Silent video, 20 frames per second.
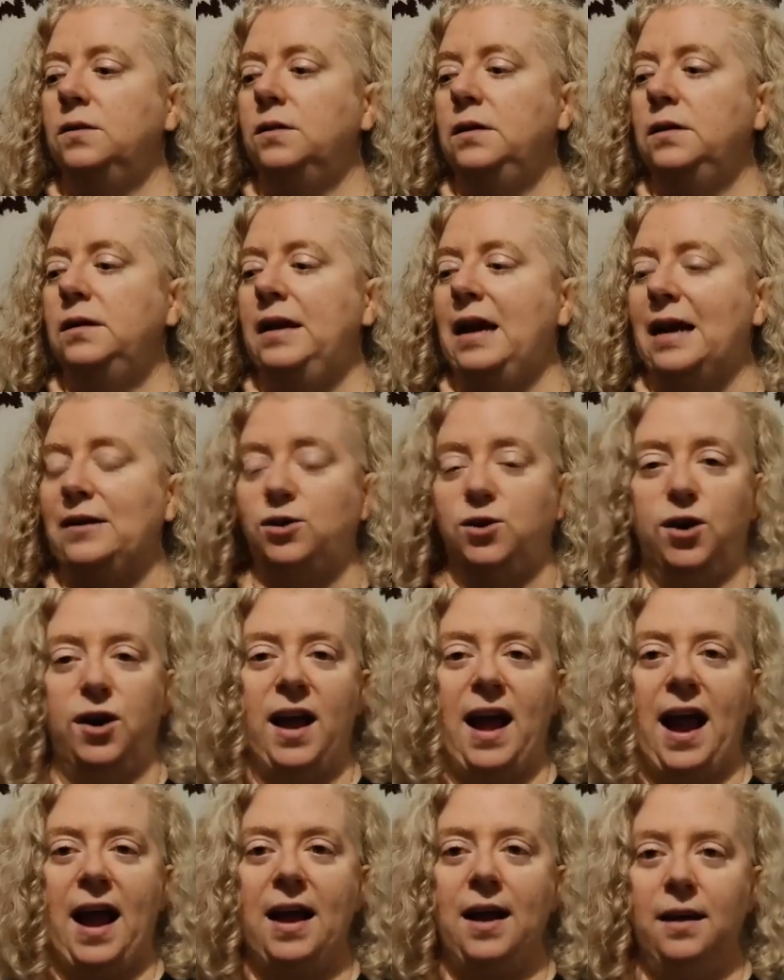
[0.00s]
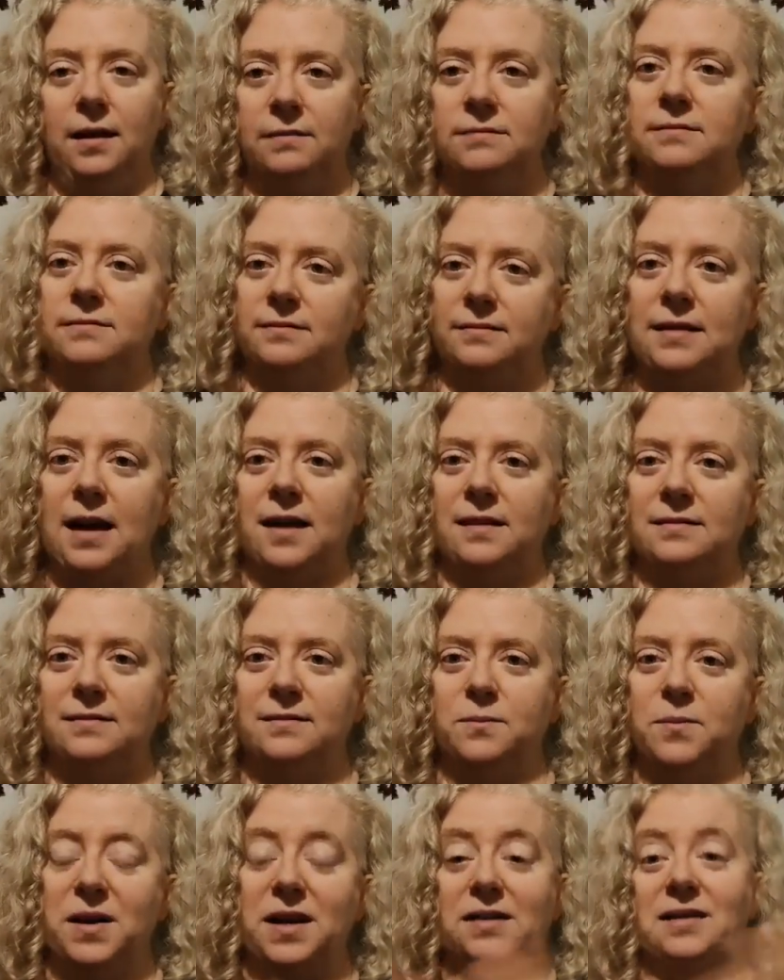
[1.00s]
yesterday
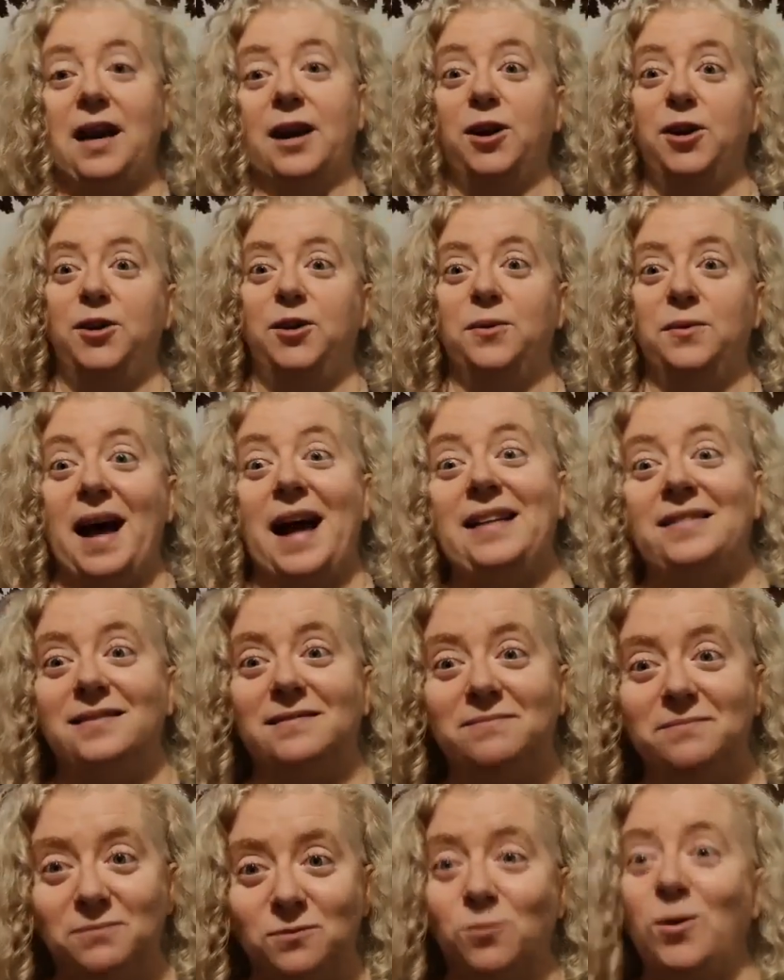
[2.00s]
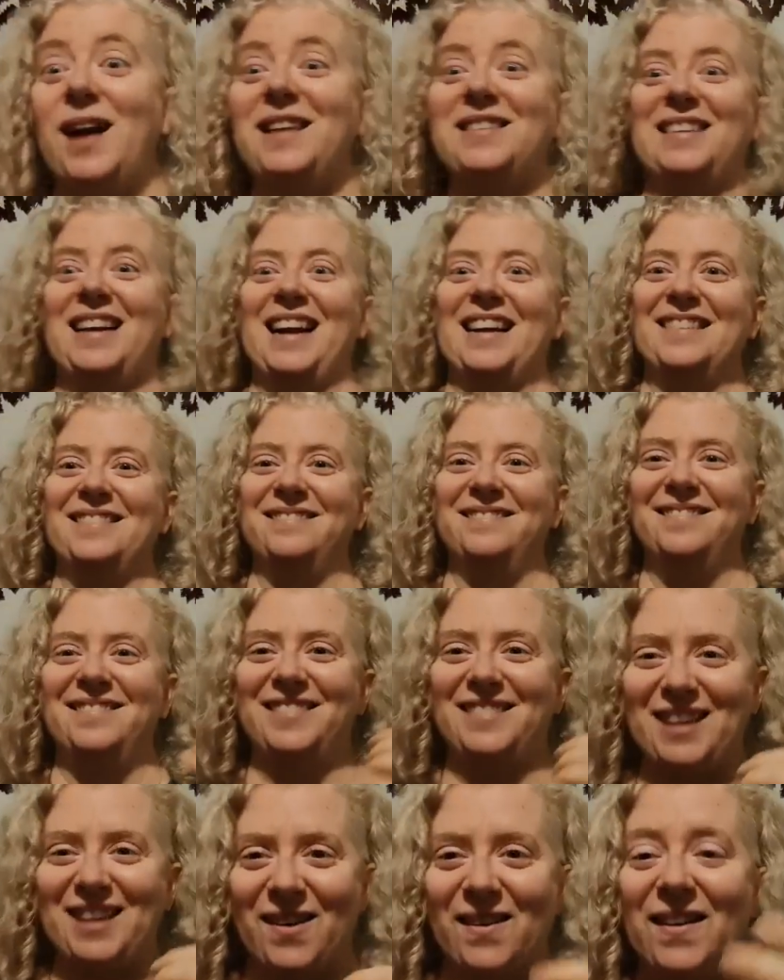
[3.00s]
that because I could do that resting.
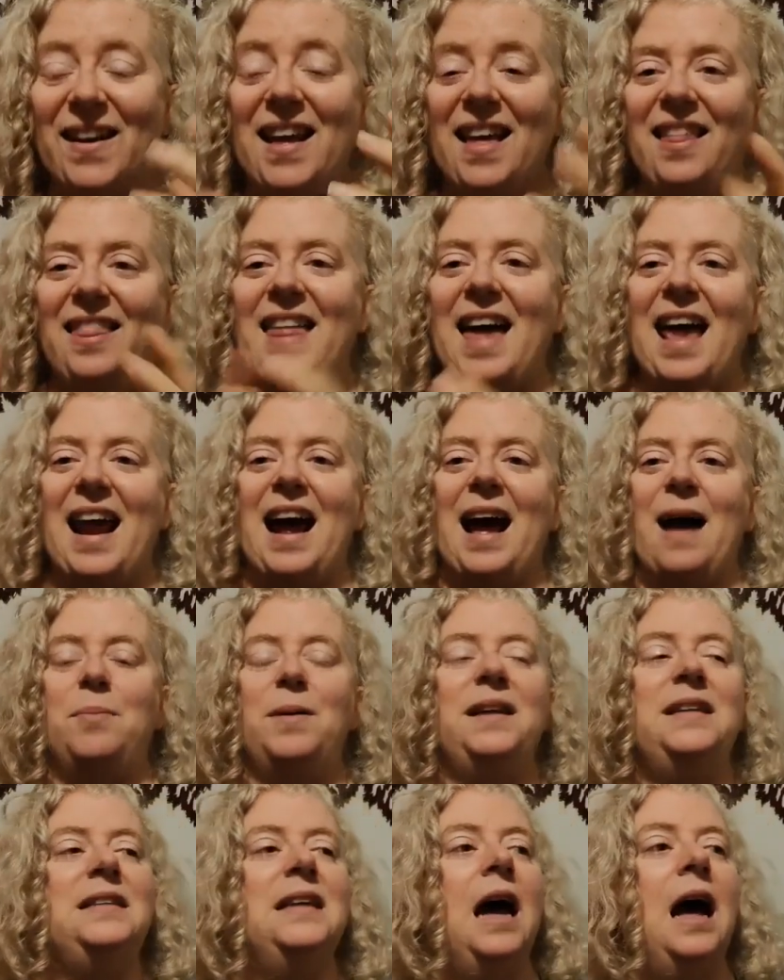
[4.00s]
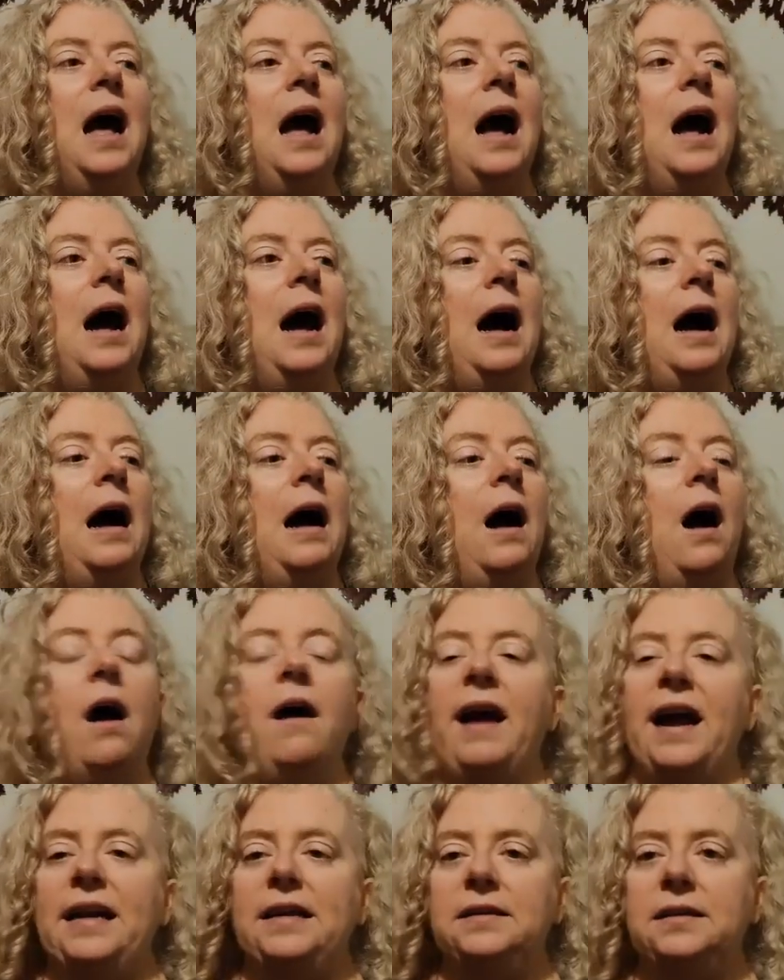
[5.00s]
So that happened. Uh, all
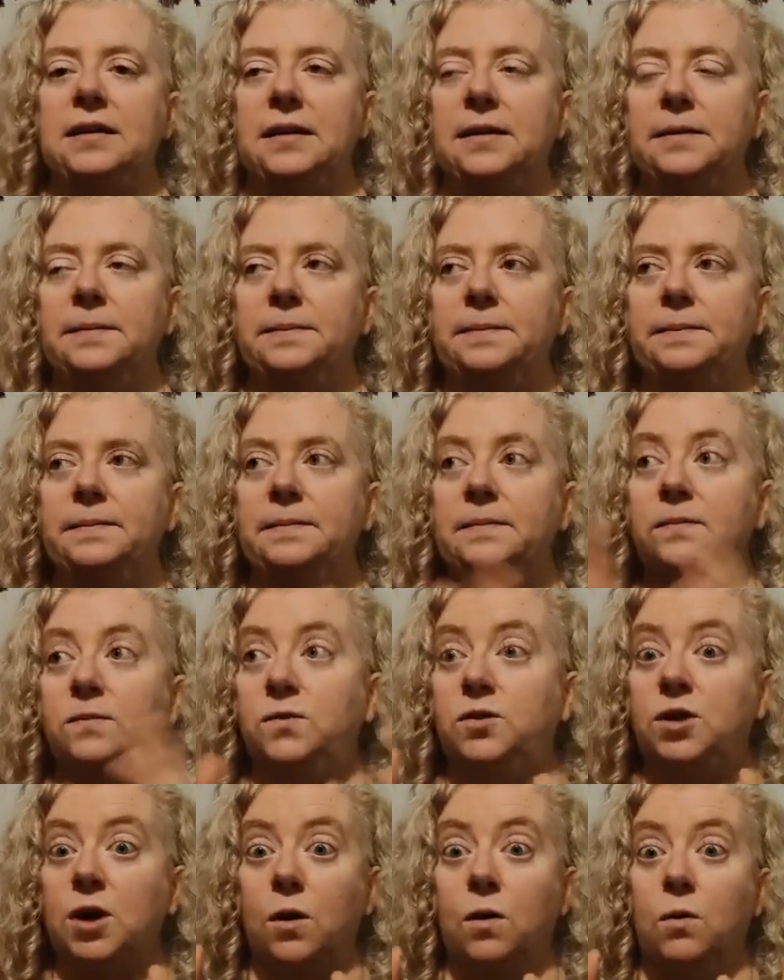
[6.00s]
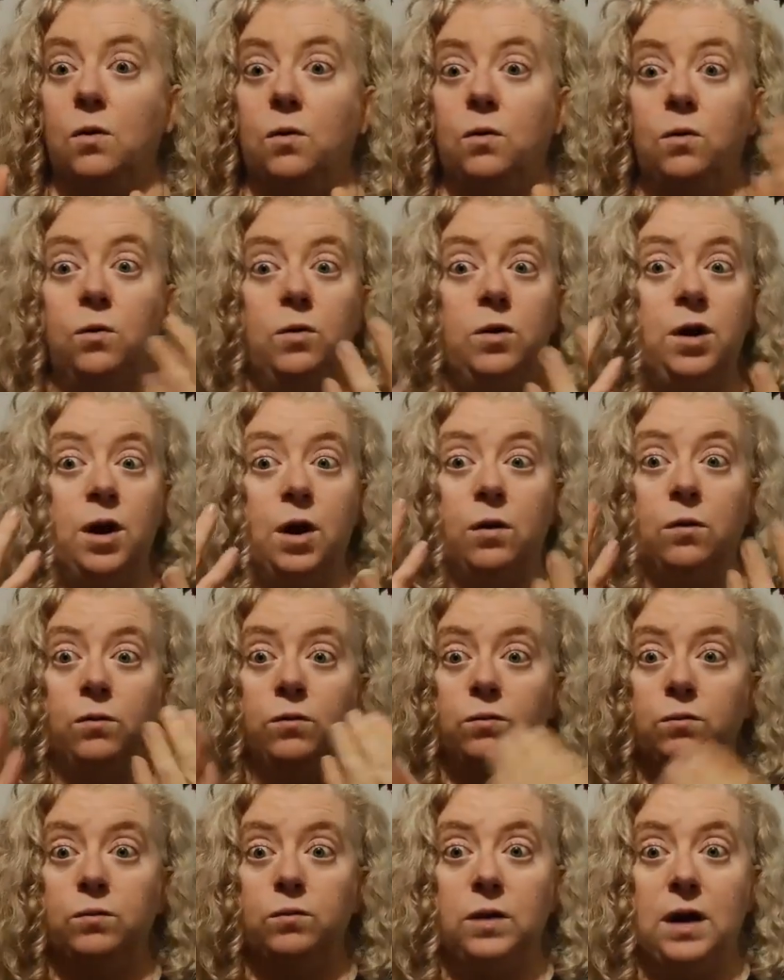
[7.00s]
right. So, you
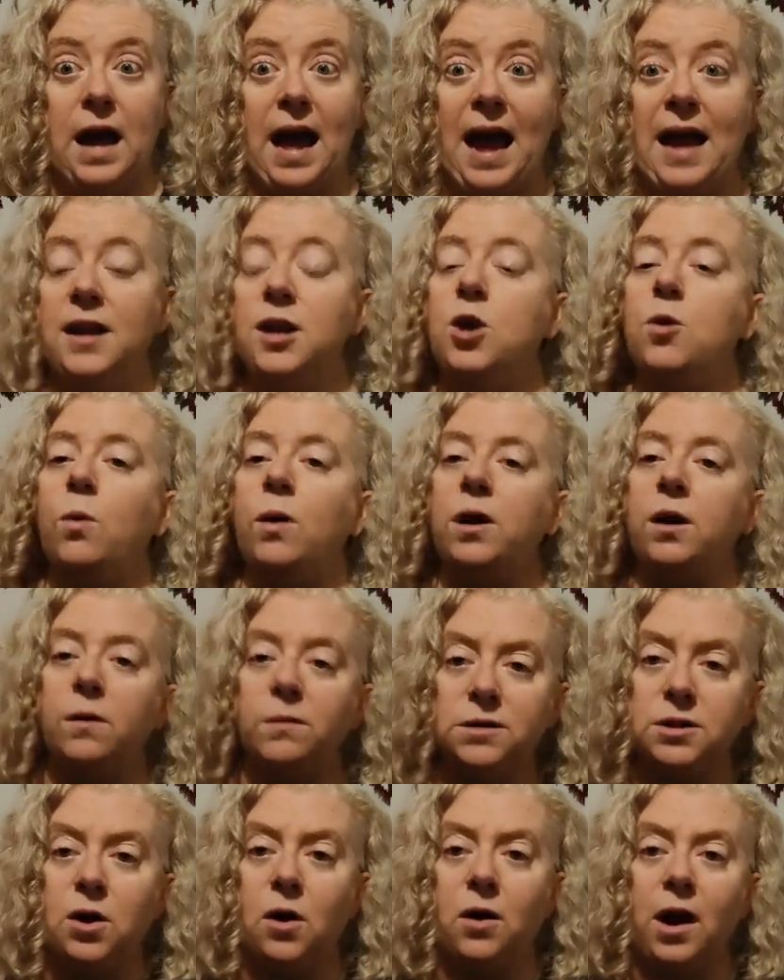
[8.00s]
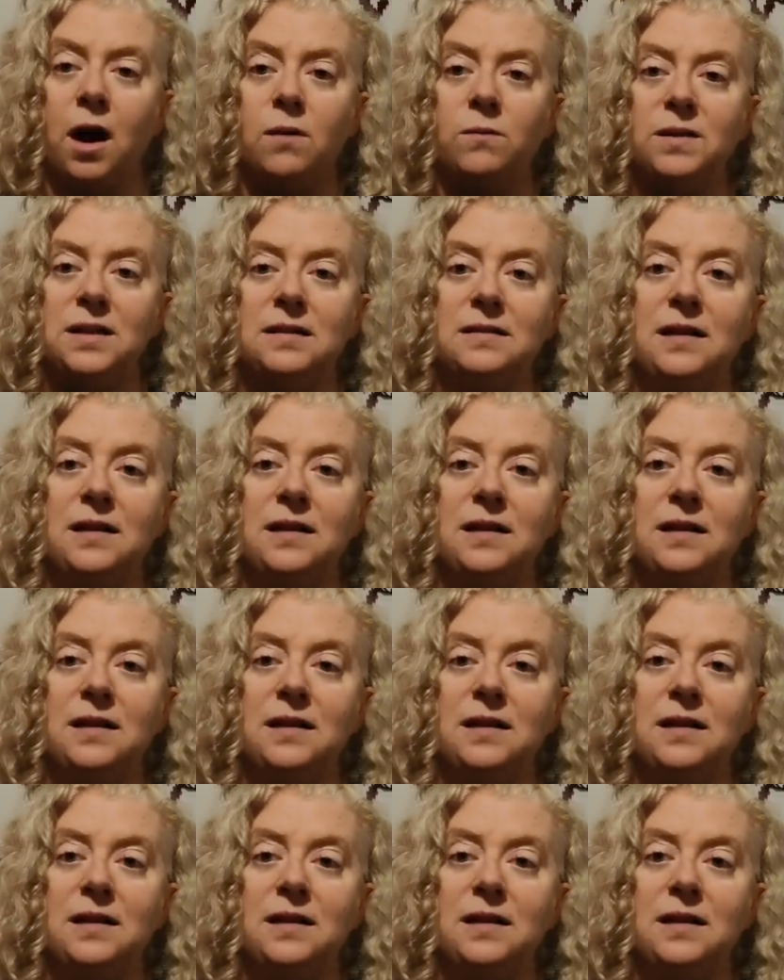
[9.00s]
know, and you want to know what's going on with the